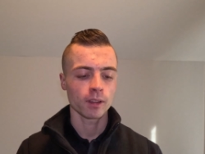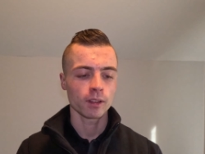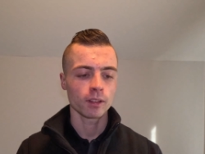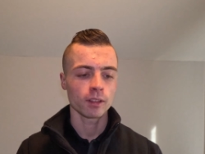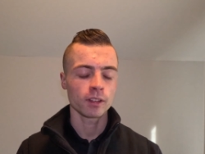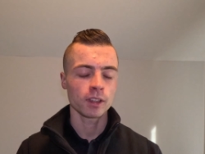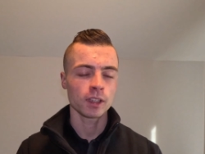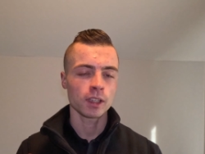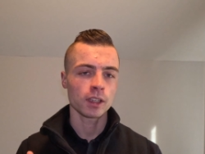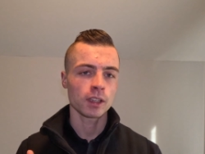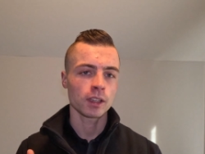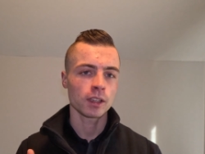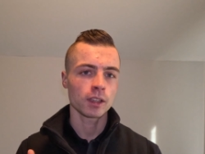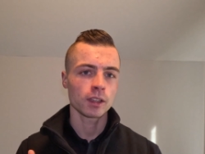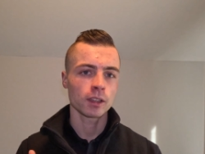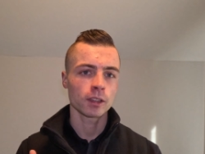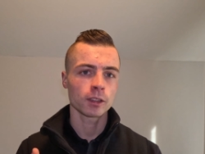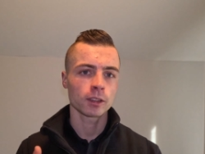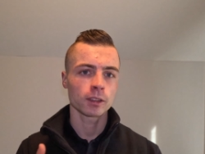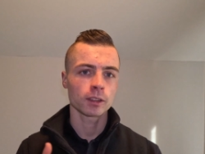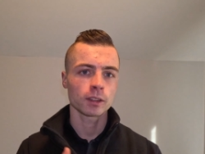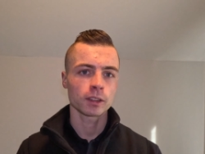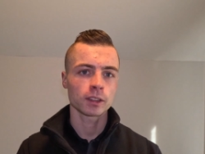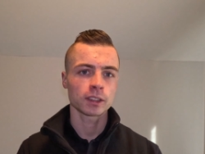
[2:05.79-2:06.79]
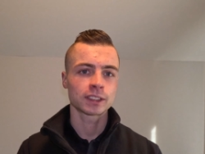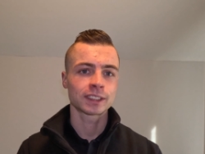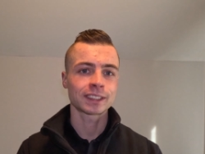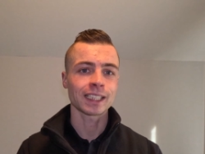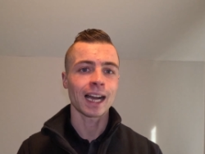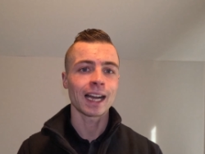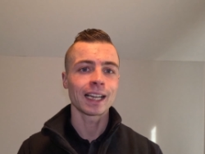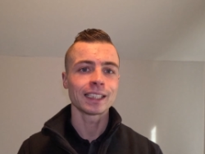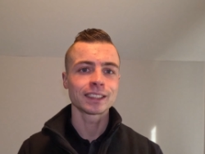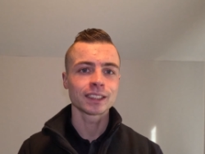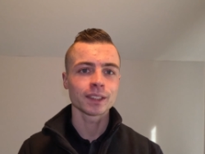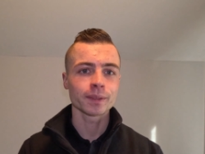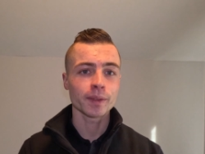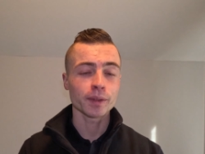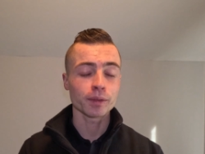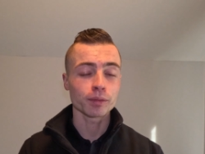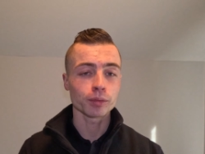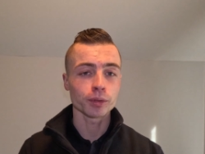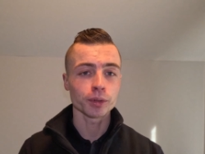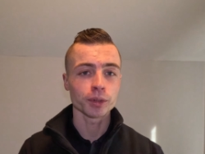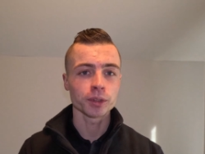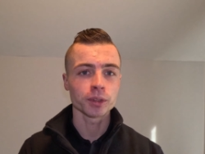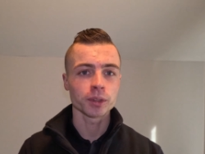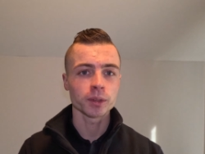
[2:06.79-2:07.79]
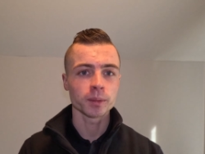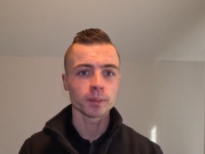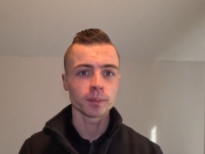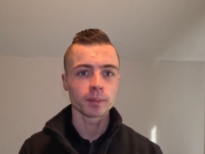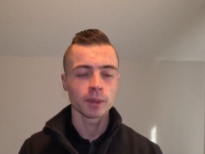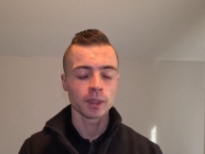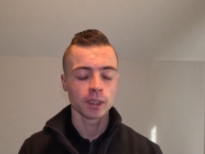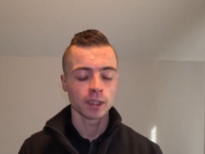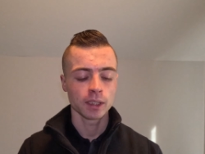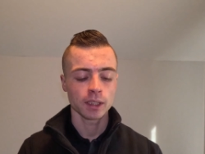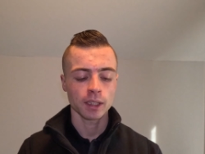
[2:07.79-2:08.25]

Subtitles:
the size of the room,